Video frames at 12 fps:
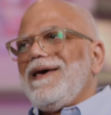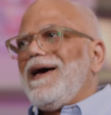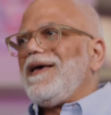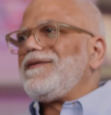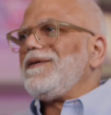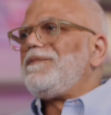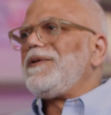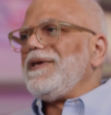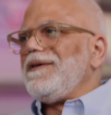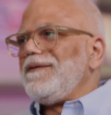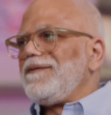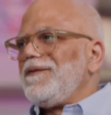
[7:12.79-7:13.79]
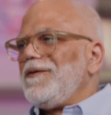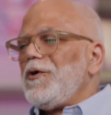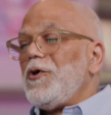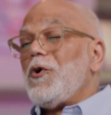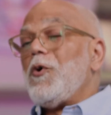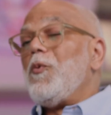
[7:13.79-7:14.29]
I said, please,
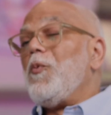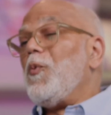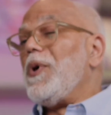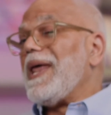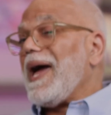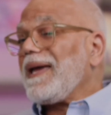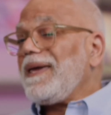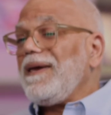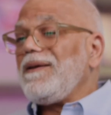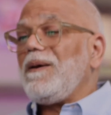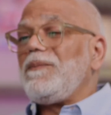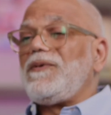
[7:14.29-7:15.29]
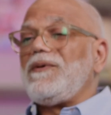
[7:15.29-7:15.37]
when I get up